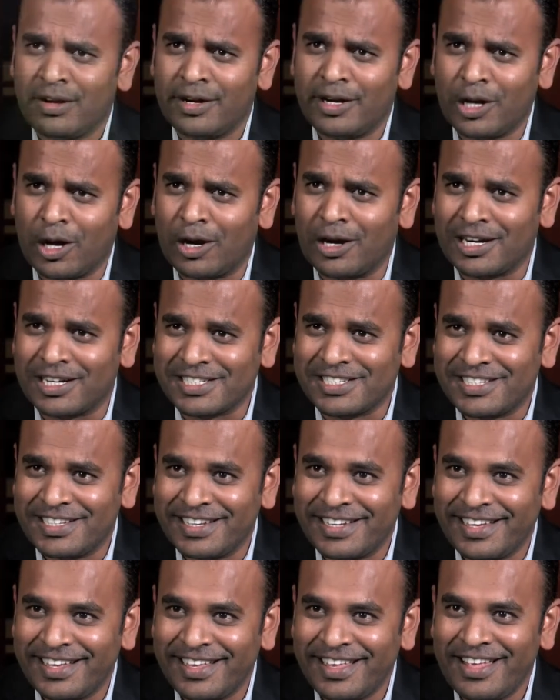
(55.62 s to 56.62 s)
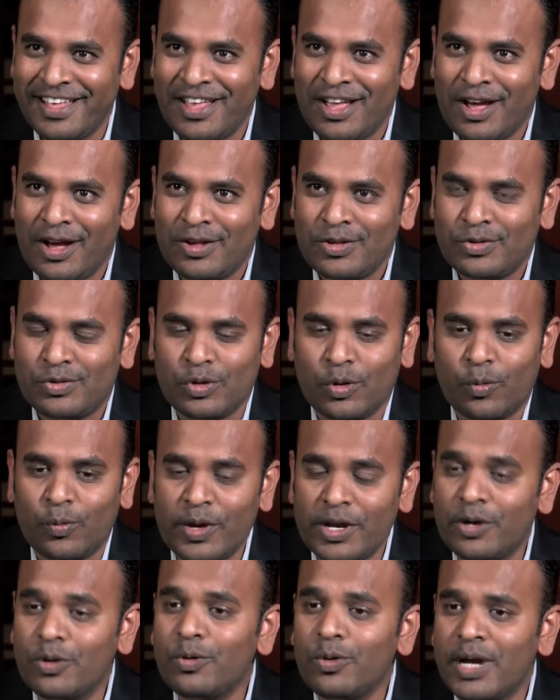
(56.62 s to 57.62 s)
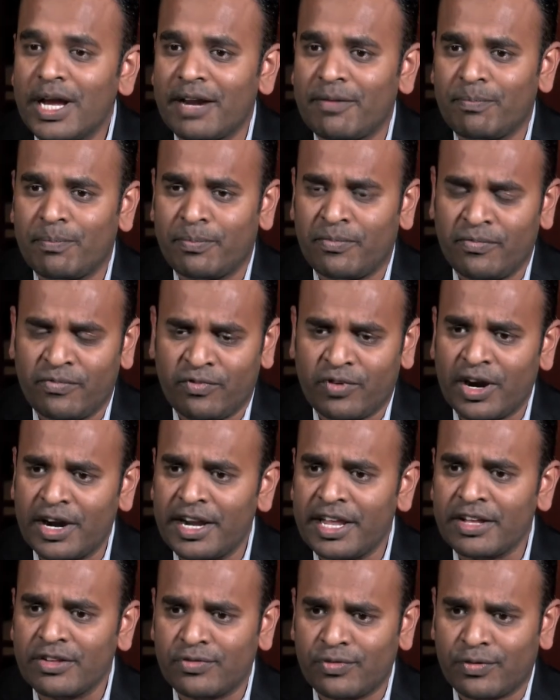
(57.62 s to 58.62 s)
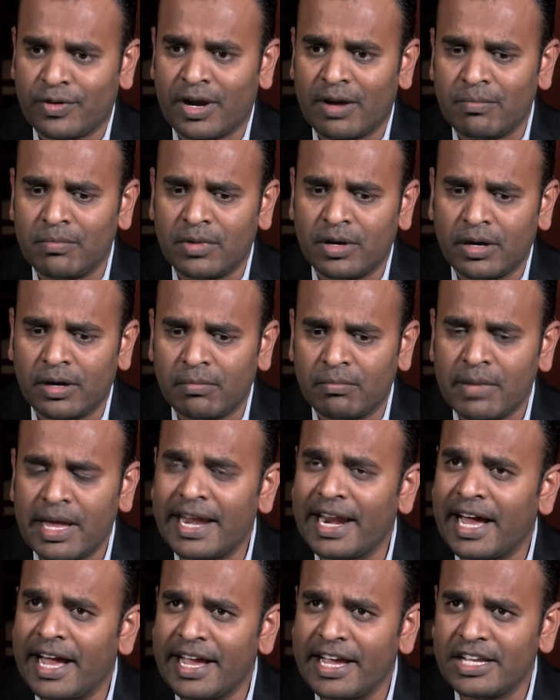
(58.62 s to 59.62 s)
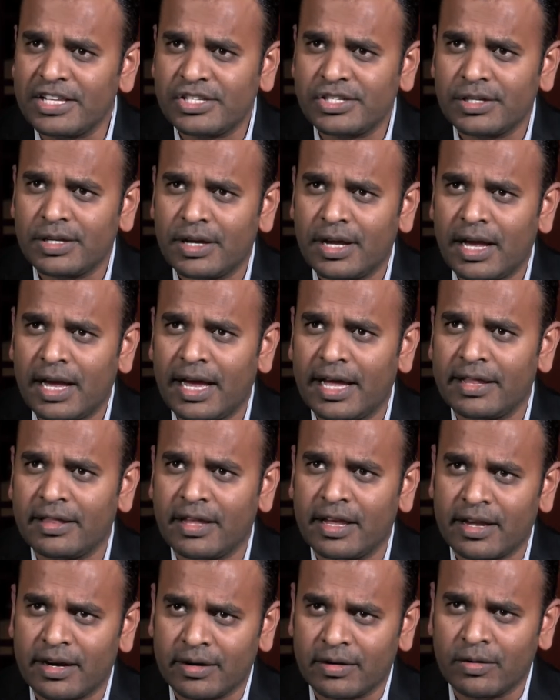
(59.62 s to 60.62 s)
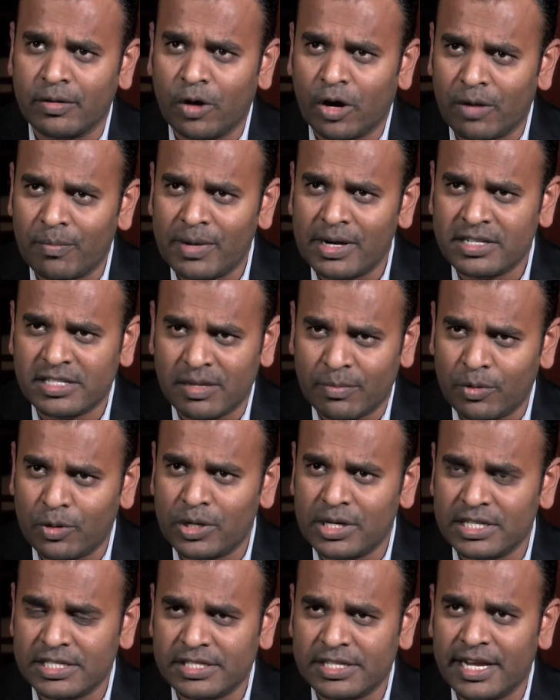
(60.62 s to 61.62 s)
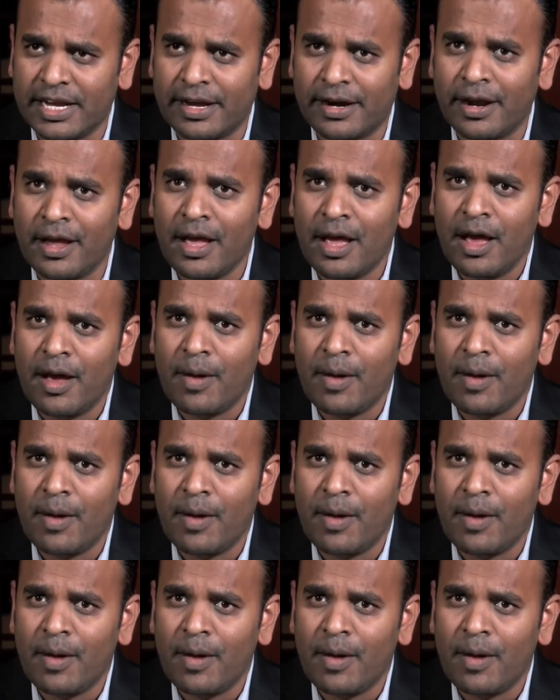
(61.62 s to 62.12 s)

dollars. So we do get fundings from NIH uh, and their government support is there,